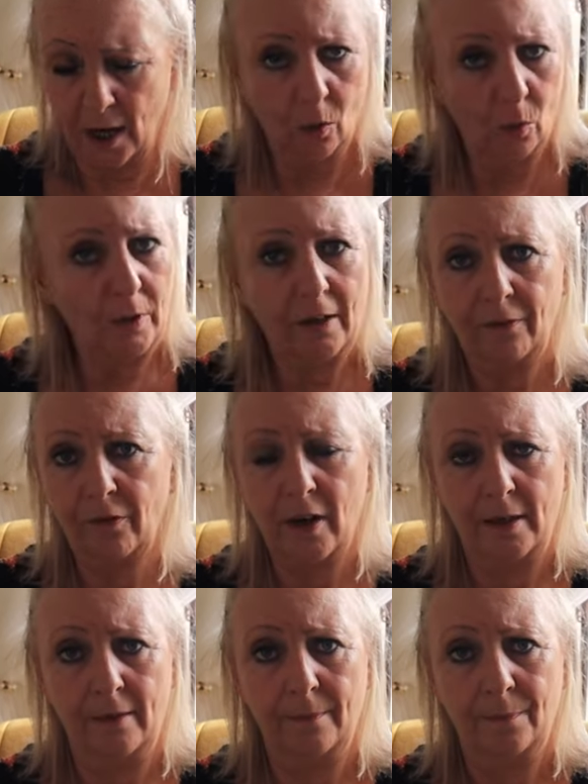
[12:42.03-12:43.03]
they're all
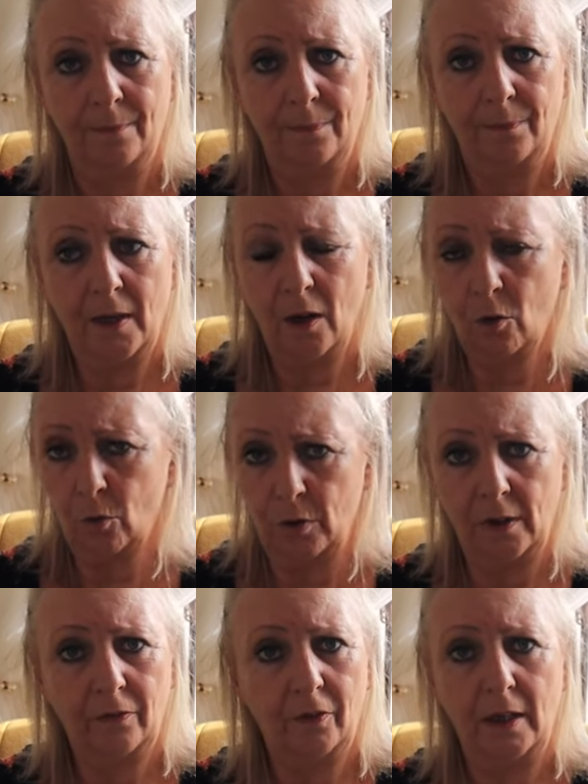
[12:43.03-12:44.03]
different, they're all
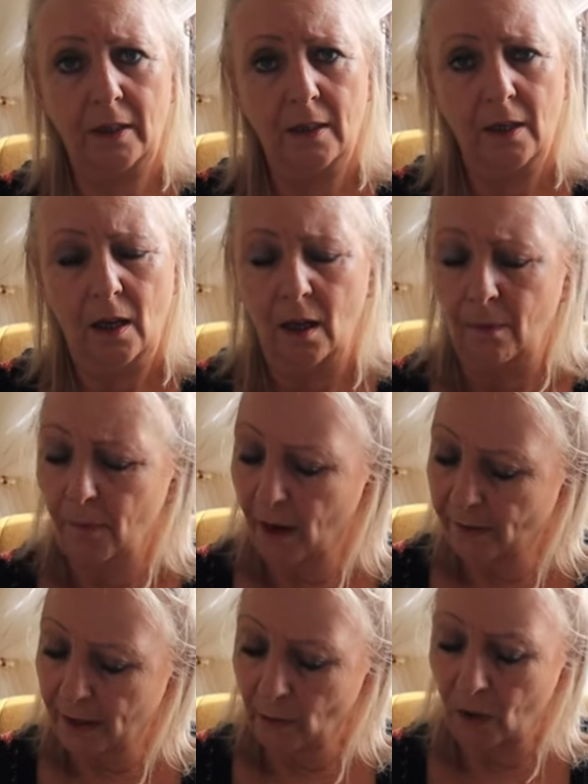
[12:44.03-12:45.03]
different.
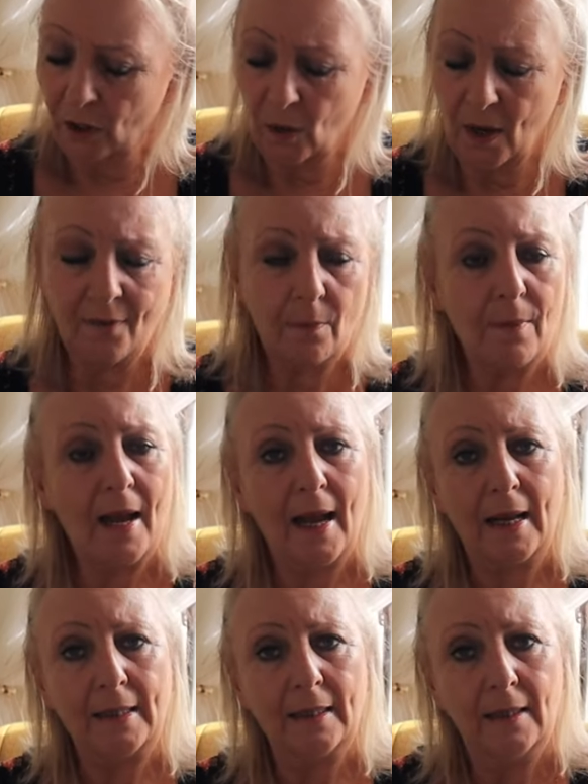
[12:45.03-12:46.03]
But I think when you have a
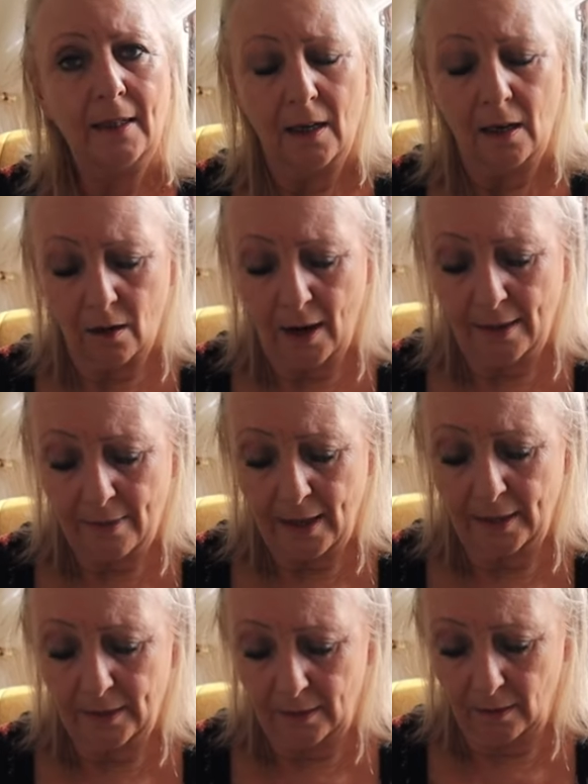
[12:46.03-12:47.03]
man like
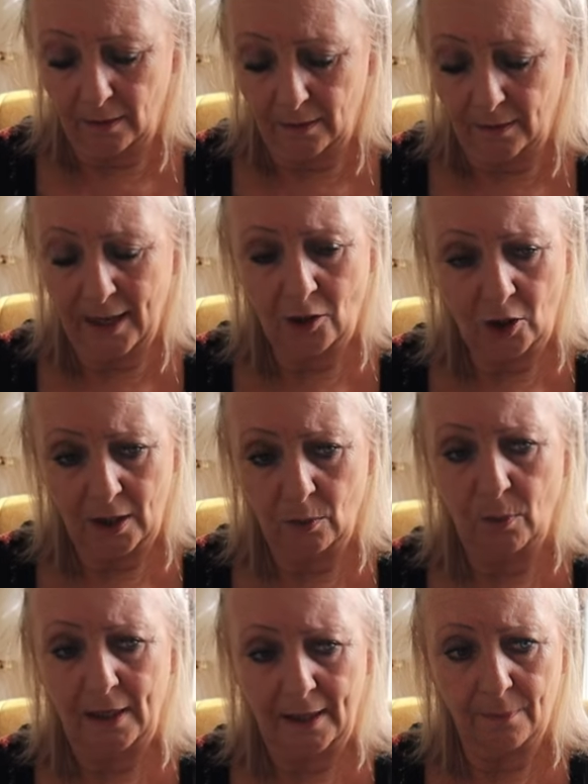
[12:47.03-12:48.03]
this
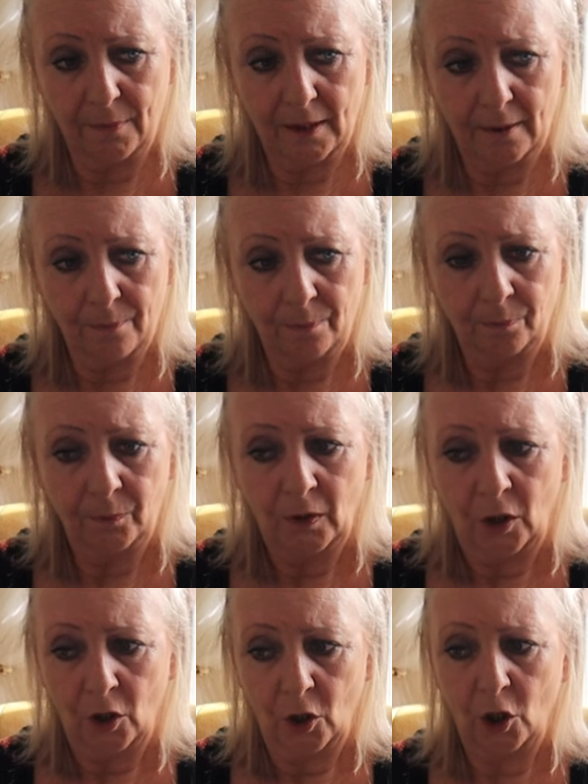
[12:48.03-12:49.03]
Sanchez Williams,
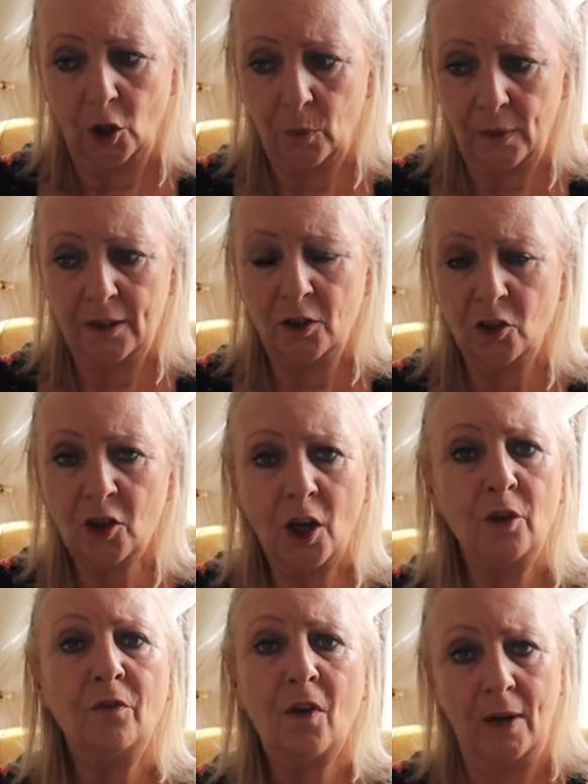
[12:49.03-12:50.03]
who is
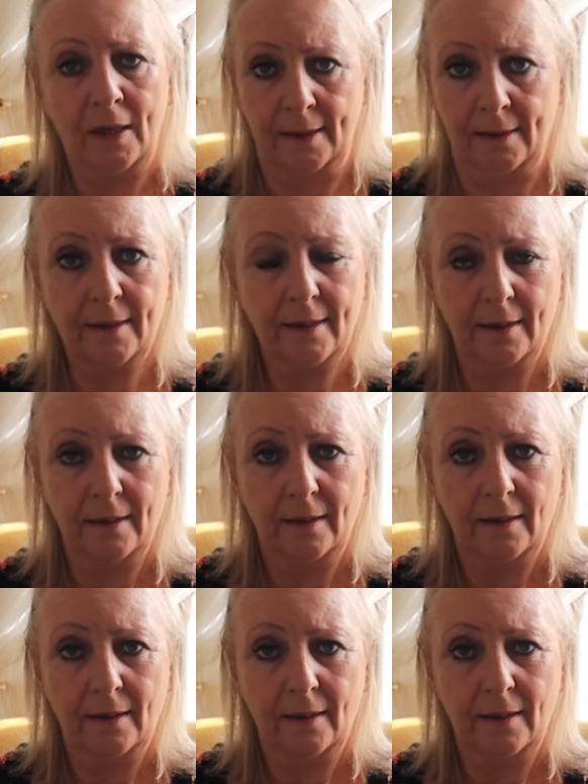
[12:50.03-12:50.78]
so violent